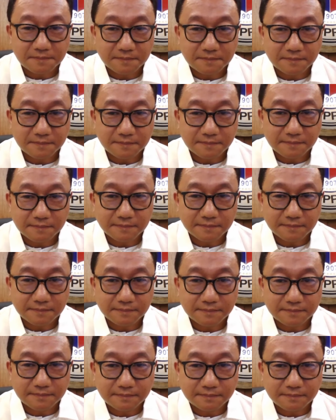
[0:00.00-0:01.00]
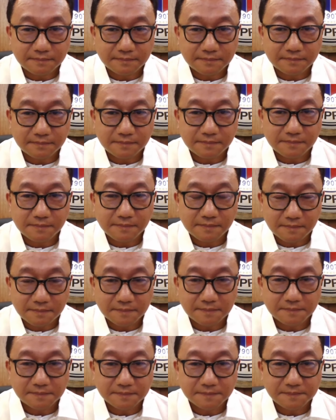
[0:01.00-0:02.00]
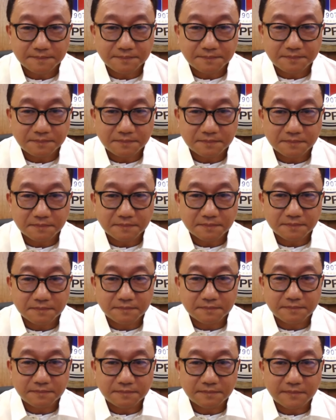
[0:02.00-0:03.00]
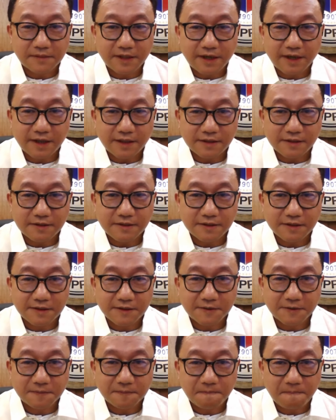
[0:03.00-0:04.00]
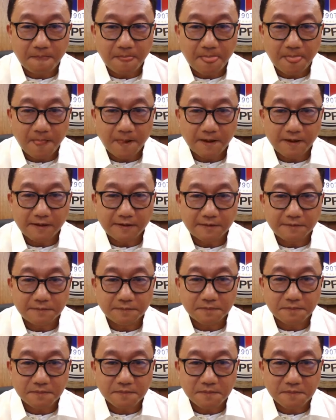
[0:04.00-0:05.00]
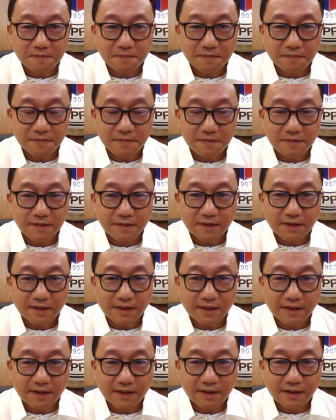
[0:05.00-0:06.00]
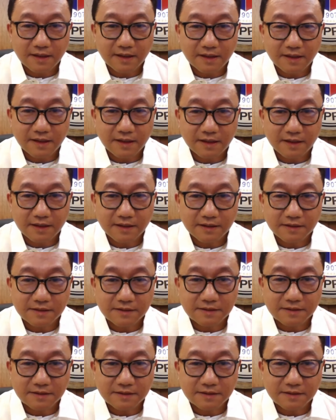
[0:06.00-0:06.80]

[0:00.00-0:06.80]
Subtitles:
[no speech]